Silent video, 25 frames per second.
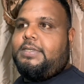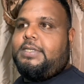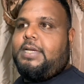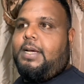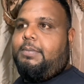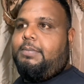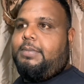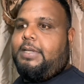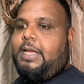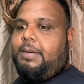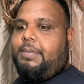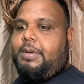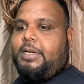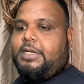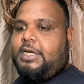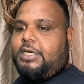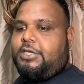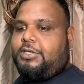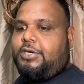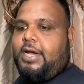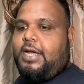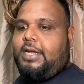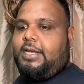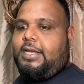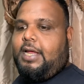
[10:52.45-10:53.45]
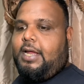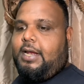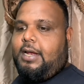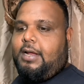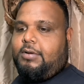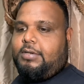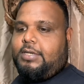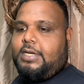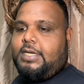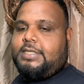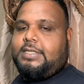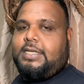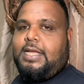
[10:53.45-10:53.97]
Sometimes I just write and
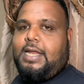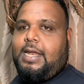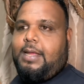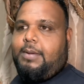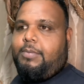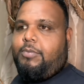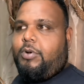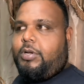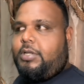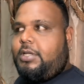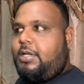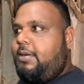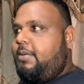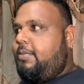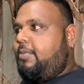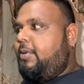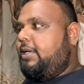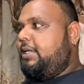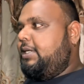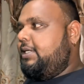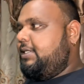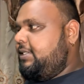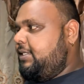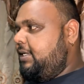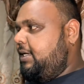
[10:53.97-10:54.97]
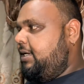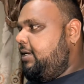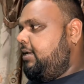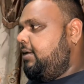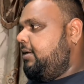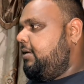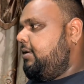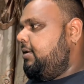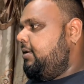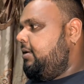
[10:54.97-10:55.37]
I'll just tell them what to, what to say.